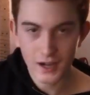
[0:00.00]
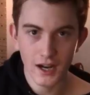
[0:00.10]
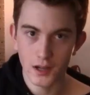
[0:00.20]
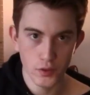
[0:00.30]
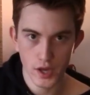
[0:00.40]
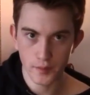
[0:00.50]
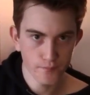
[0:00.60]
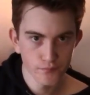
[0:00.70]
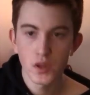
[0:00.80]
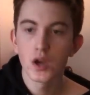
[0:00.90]
kind of thing.
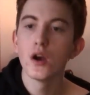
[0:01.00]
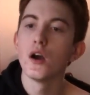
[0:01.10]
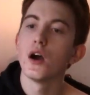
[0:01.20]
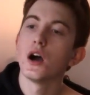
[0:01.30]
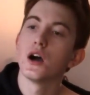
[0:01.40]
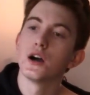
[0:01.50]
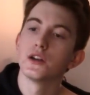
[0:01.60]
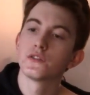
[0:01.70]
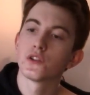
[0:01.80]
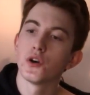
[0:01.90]

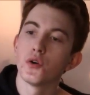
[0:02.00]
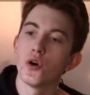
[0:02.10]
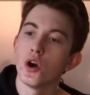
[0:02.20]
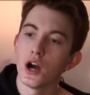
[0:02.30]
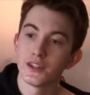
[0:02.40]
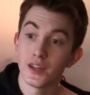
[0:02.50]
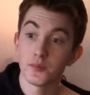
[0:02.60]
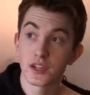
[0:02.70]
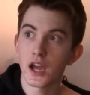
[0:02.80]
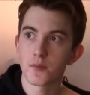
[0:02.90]
So a tip
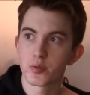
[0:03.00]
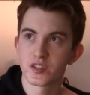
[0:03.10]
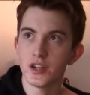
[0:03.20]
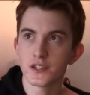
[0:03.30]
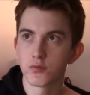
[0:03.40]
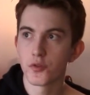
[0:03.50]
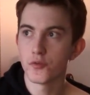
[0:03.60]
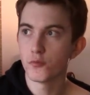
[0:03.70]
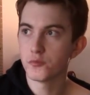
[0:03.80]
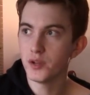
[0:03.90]
to getting precise with
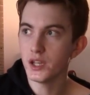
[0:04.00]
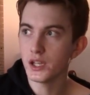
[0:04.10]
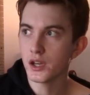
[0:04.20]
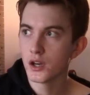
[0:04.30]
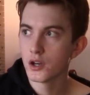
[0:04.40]
them would be